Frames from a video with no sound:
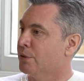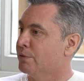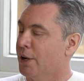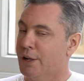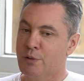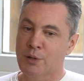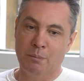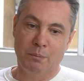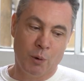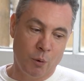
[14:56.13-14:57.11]
You'll find
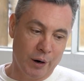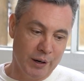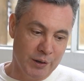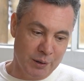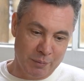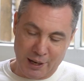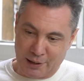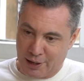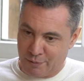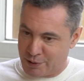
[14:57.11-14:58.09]
some organism that
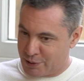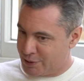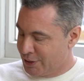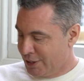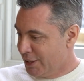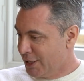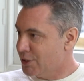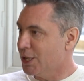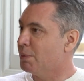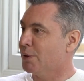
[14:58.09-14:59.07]
lives
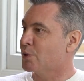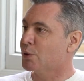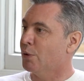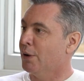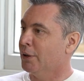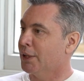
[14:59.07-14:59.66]
deep in the soil